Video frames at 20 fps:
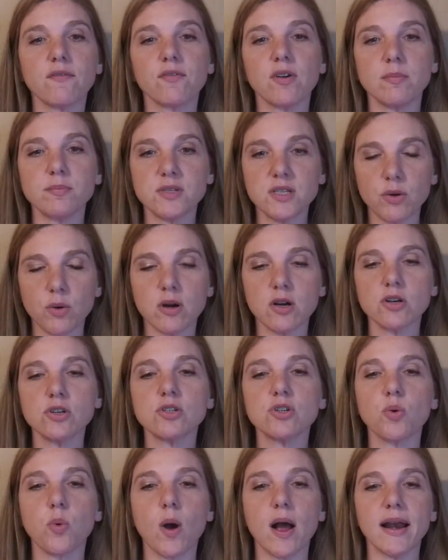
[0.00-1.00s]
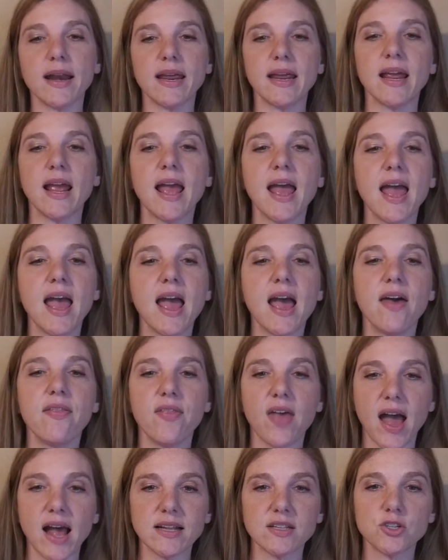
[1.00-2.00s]
from 220,
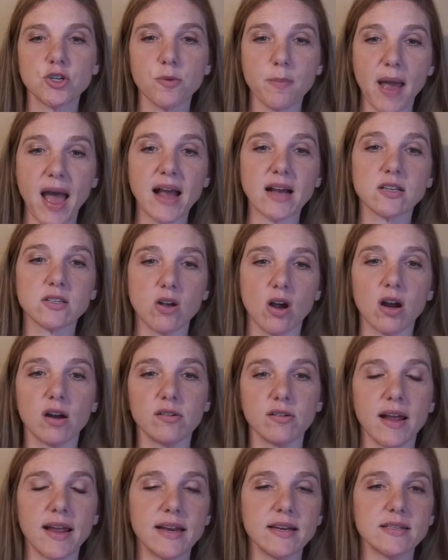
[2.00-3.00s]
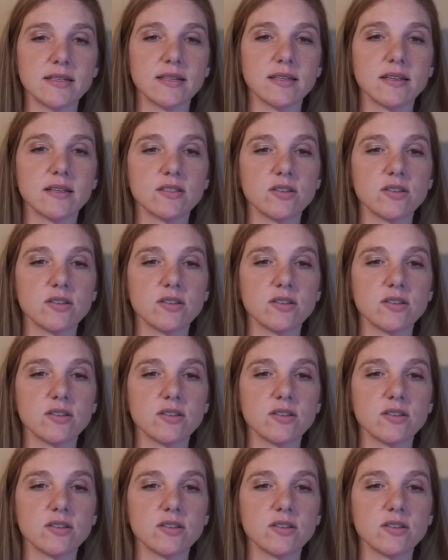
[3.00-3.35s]
and that's your max heart rate.